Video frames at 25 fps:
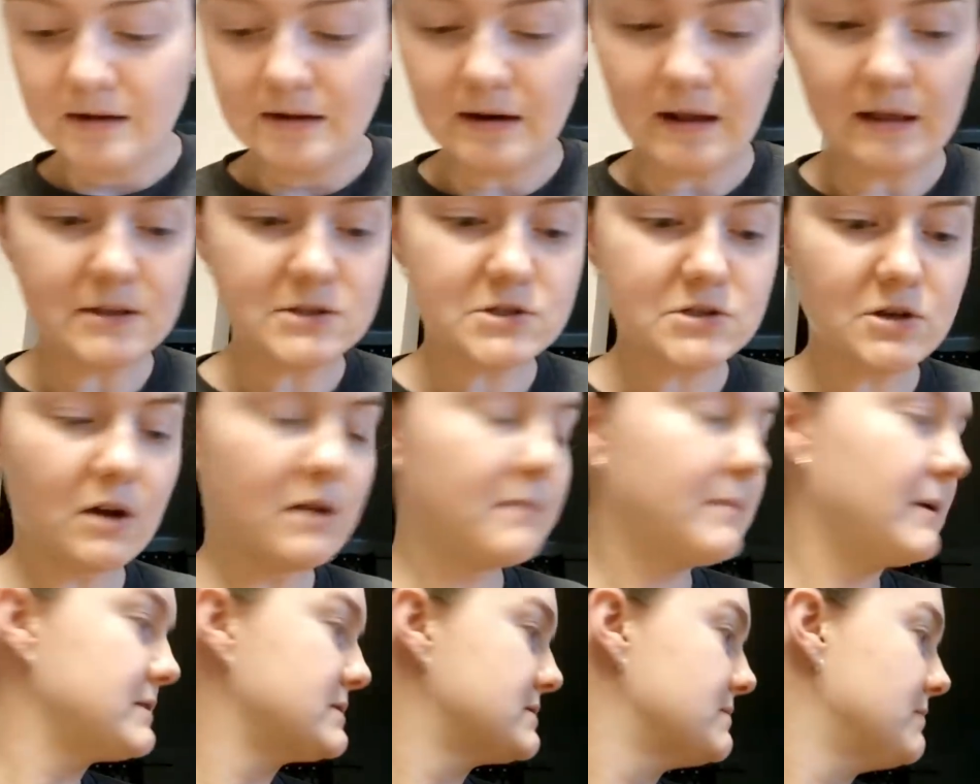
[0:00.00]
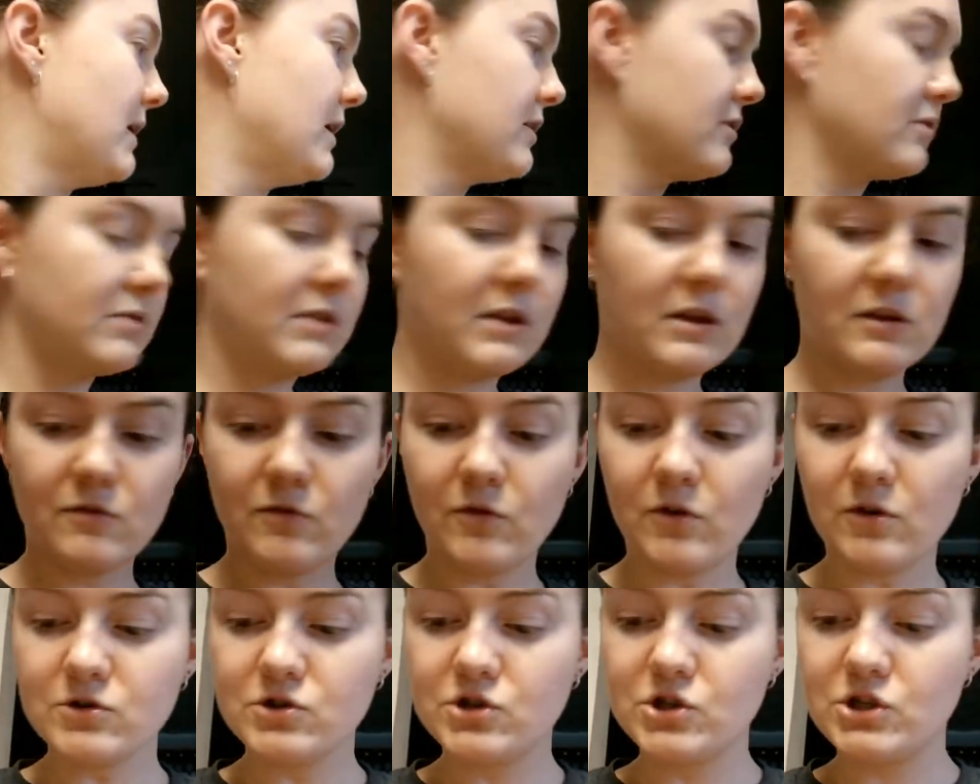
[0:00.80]
Now let's talk about some other things
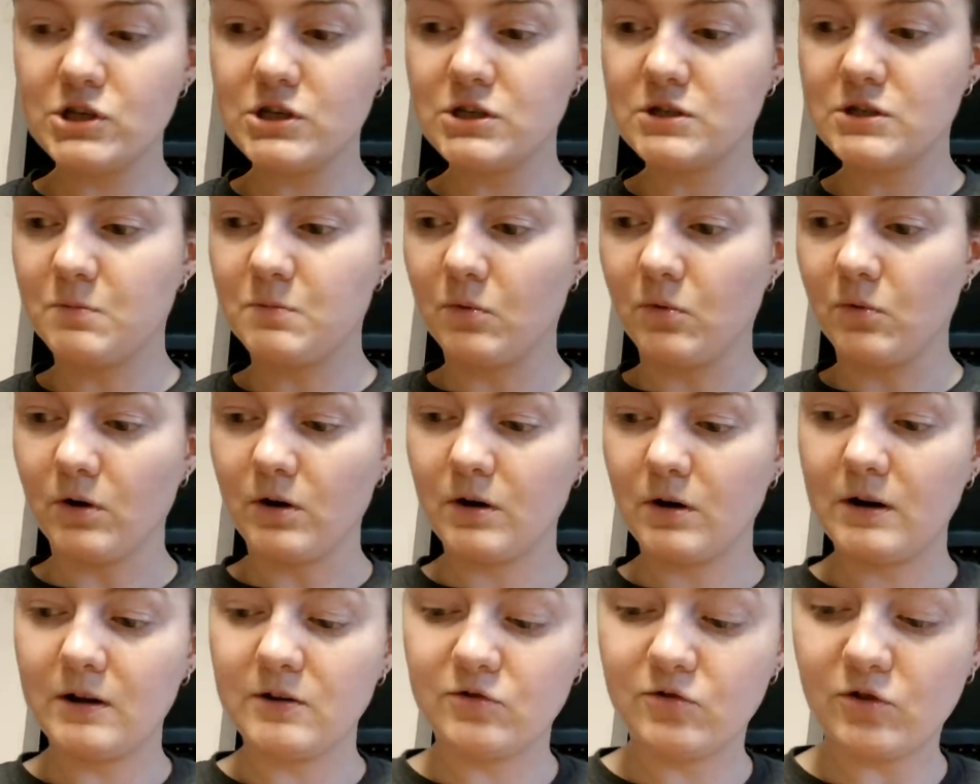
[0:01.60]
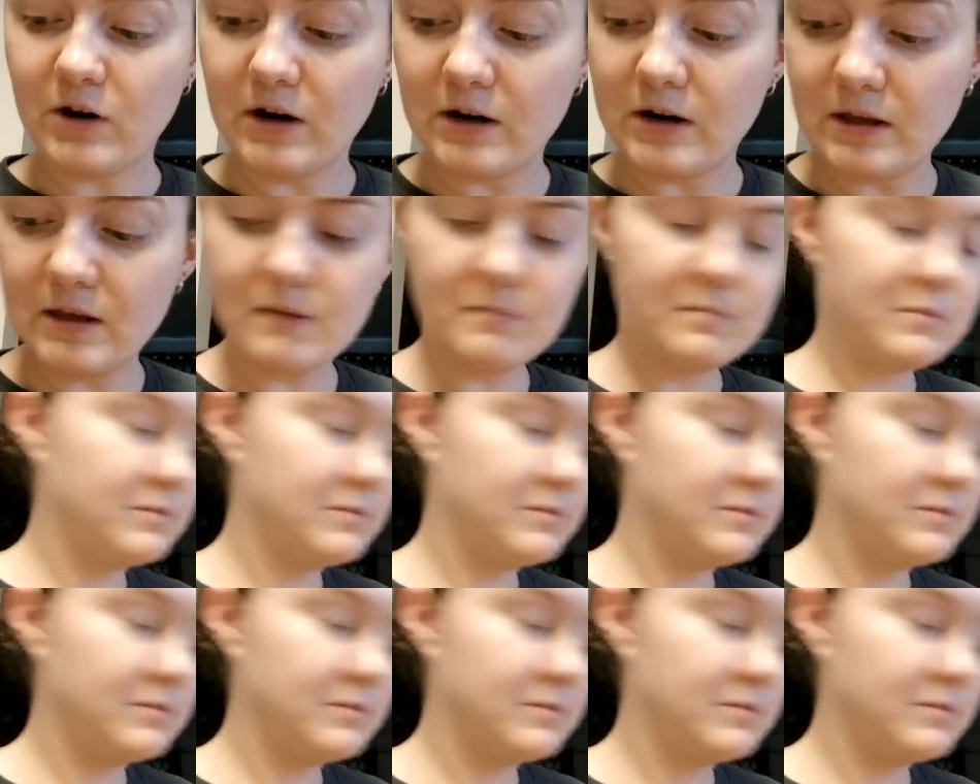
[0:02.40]
for our cheese board and try to keep